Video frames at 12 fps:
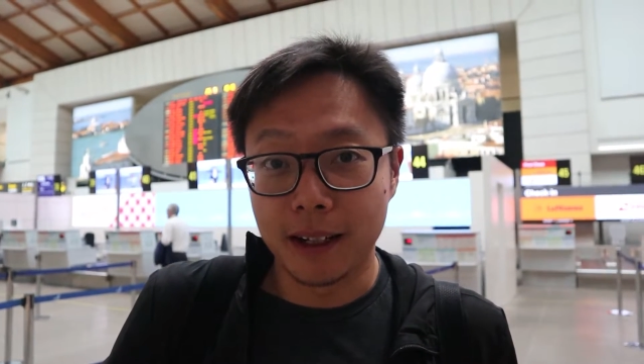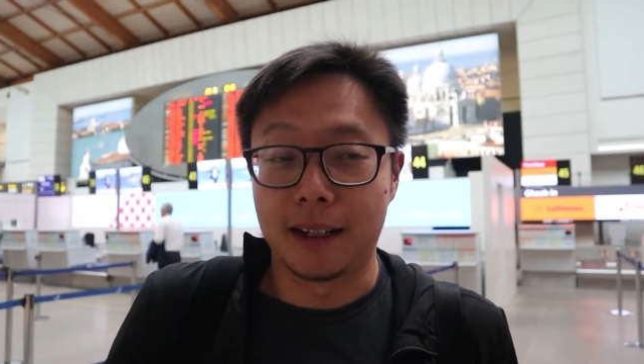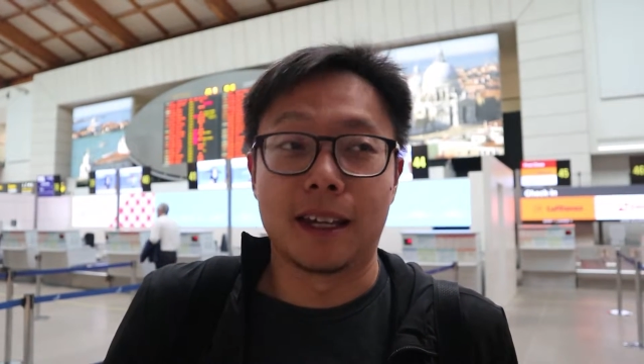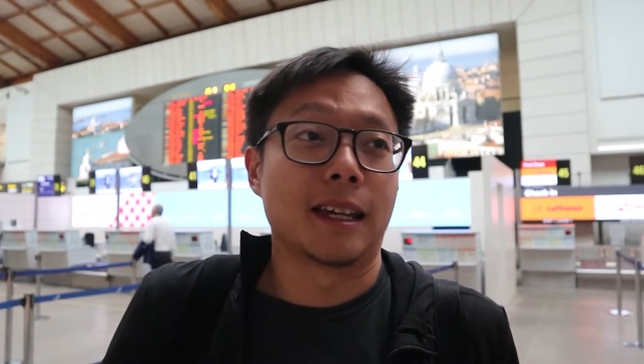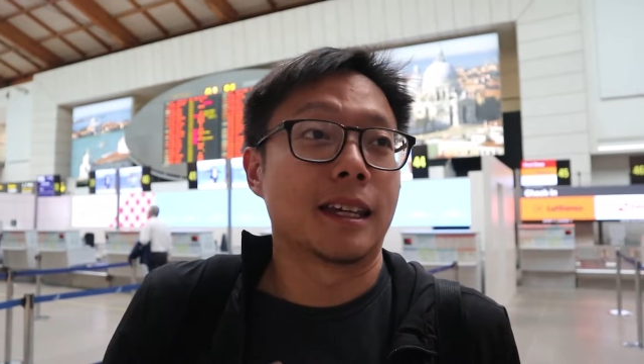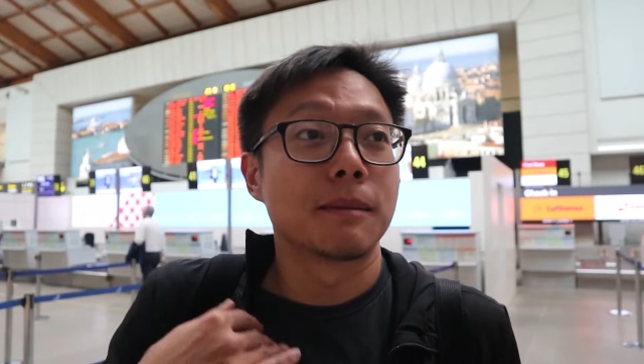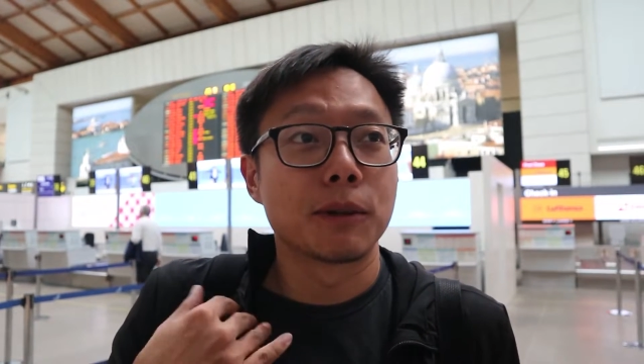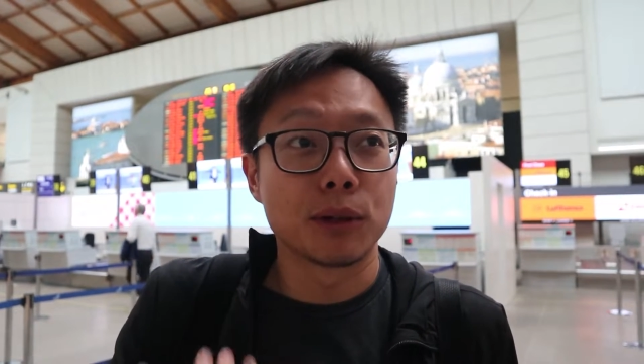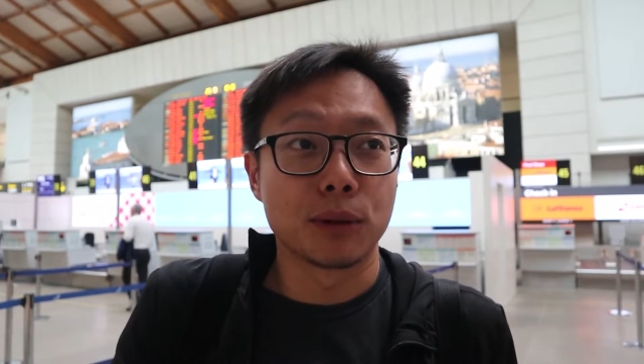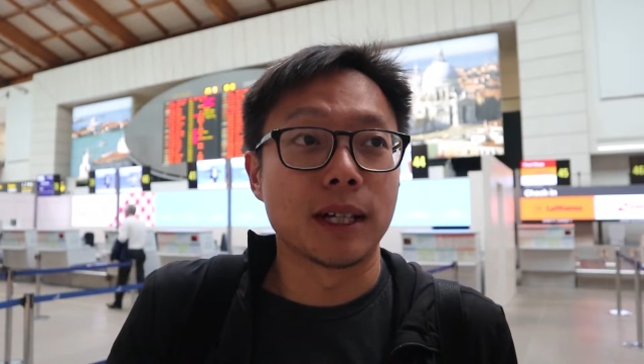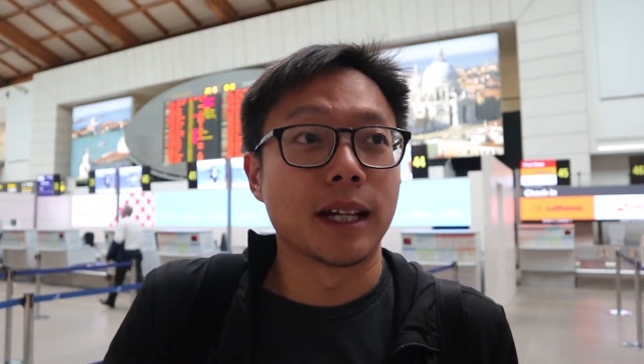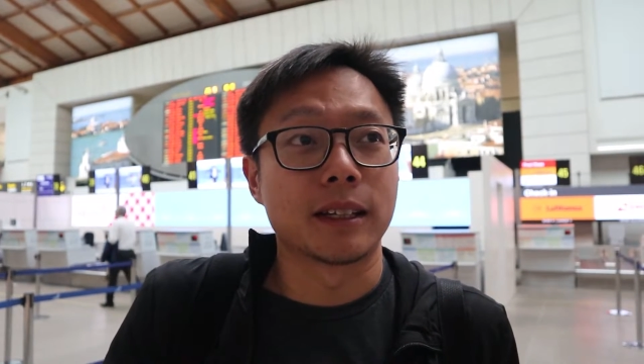and I keep
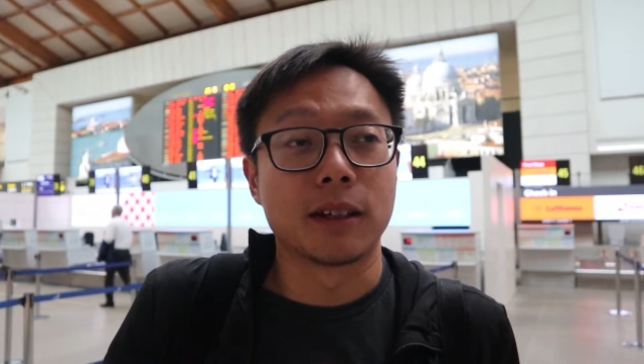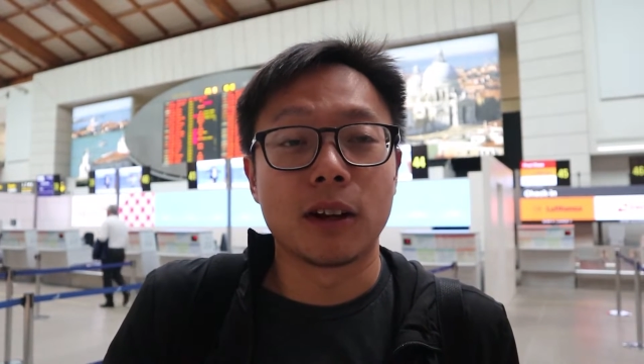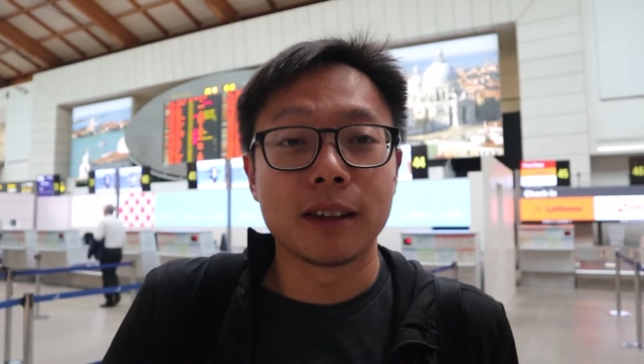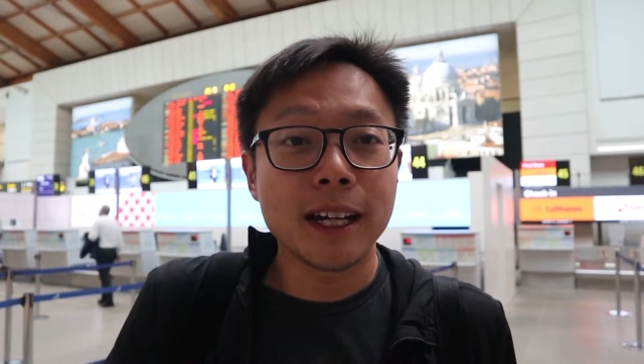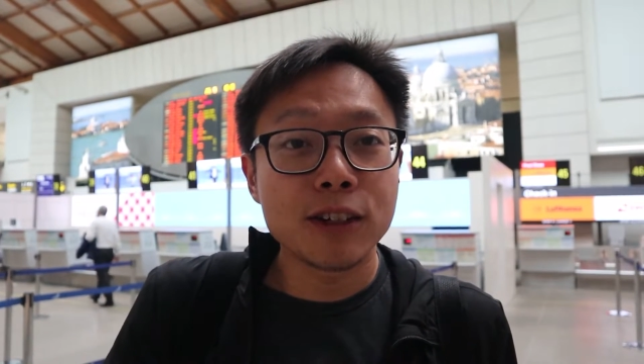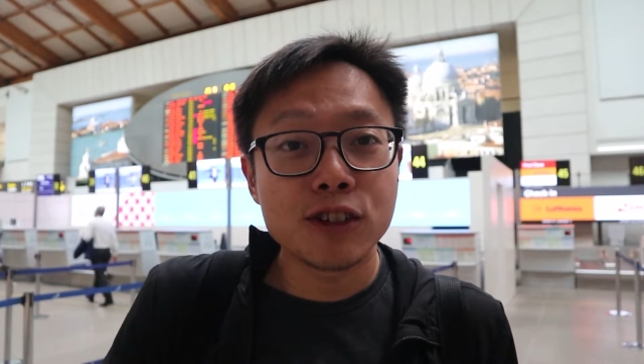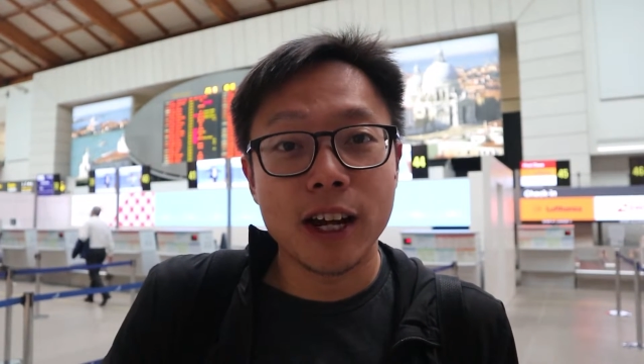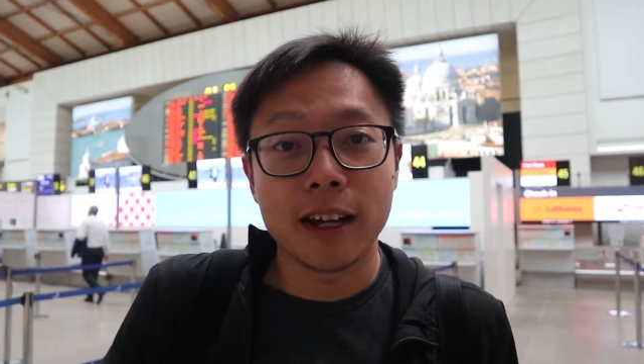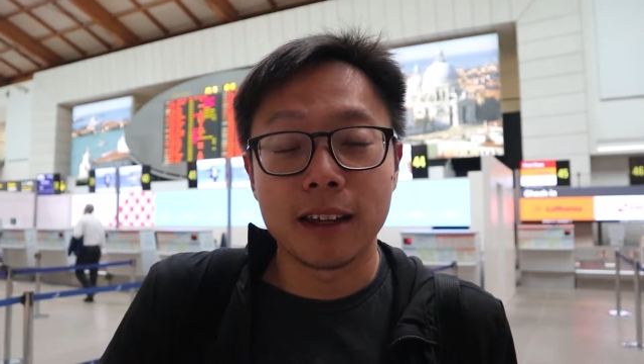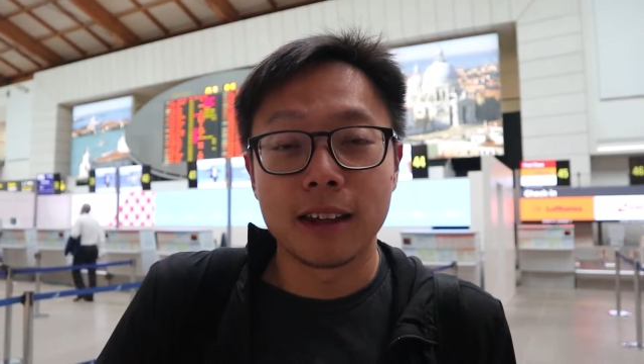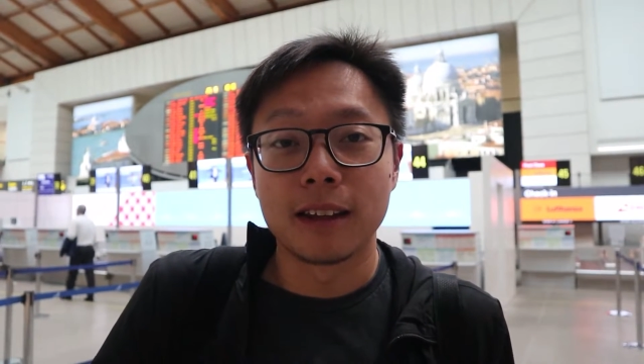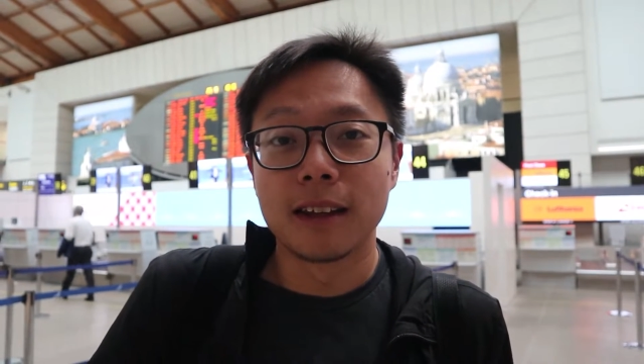doing like the online
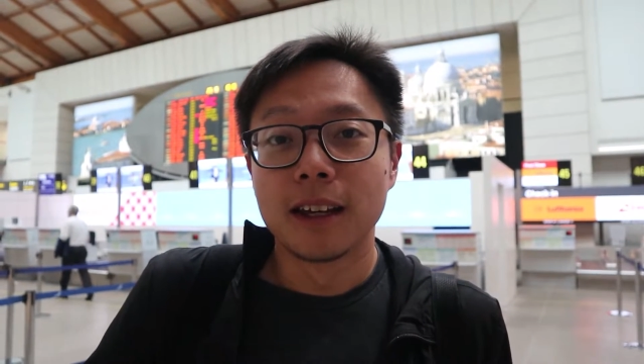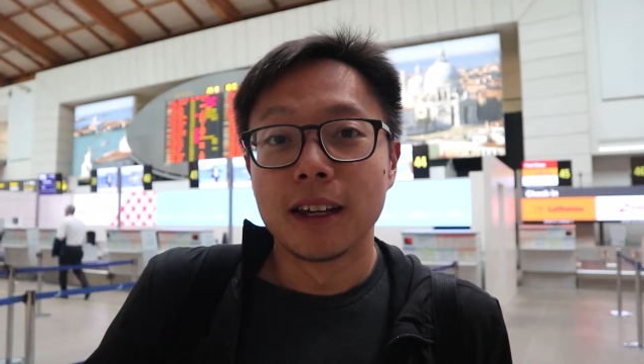check-in.